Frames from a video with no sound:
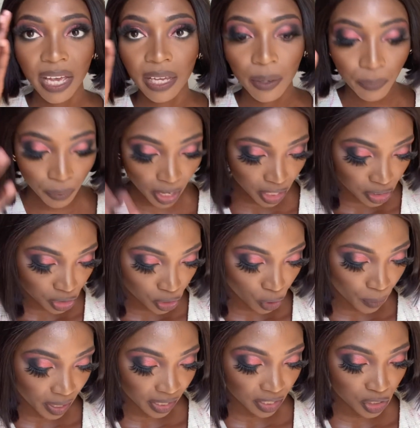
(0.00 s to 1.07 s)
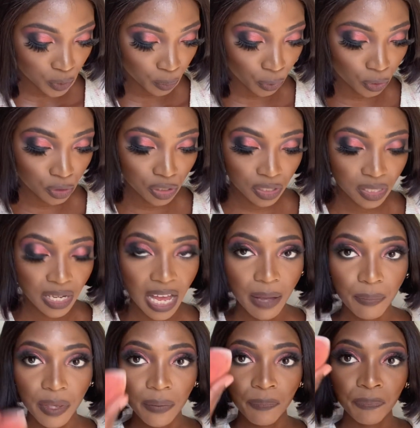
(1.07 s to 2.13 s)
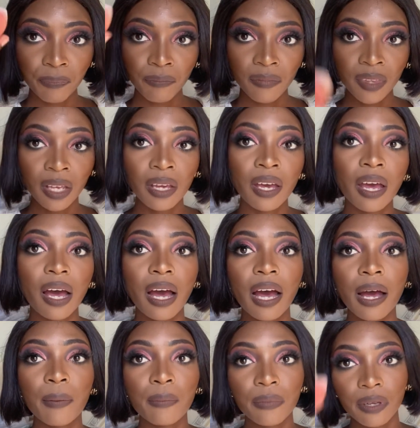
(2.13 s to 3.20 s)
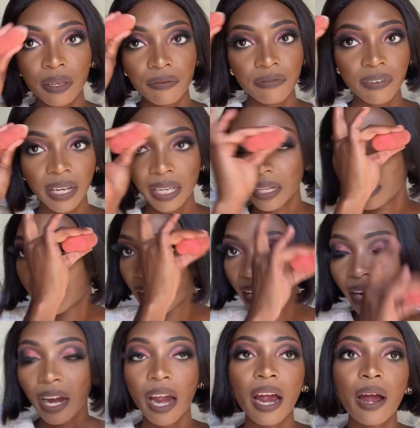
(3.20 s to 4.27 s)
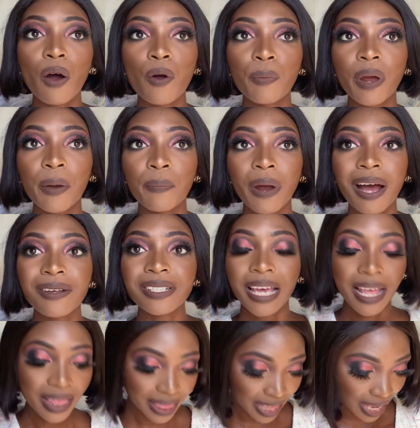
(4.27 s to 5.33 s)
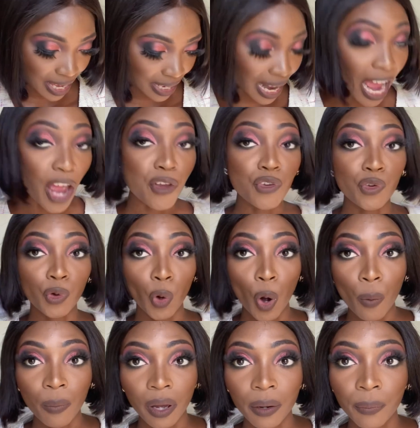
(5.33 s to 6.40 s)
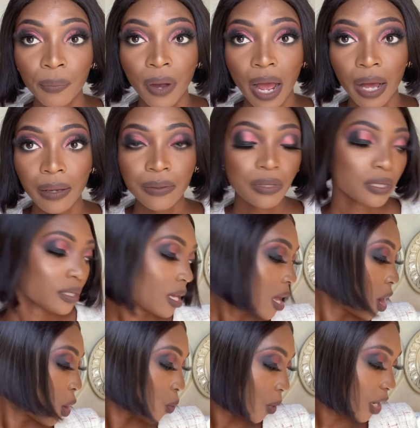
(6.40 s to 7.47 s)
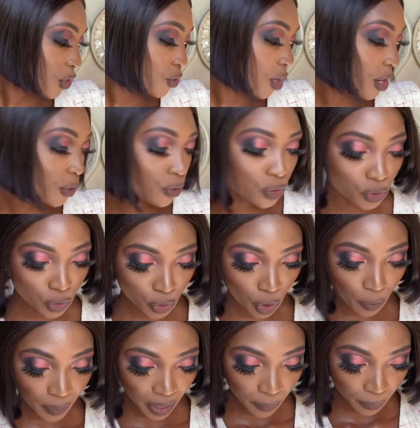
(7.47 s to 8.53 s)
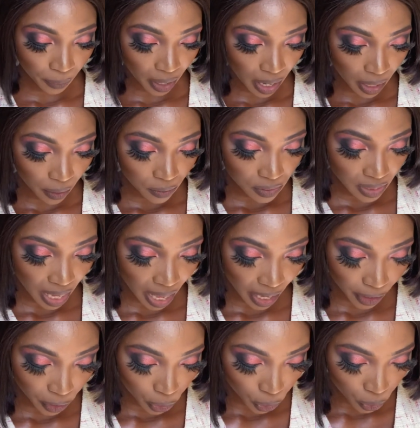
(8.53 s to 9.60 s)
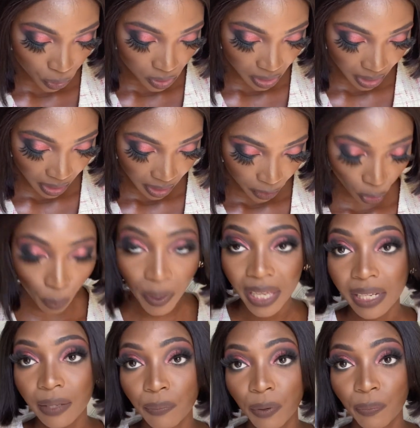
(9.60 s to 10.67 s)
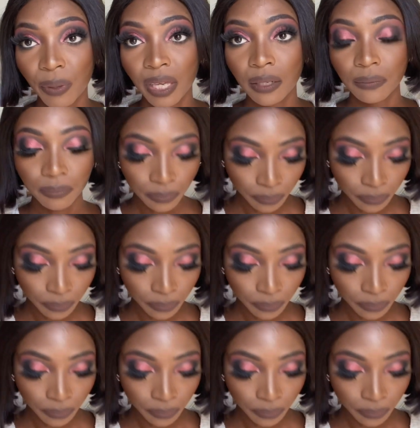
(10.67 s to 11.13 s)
ngebrush noma ngesponge sami, ngimfake like on my brows, and then I draw my brows. What do I use to draw my brows? I use normally lip pen,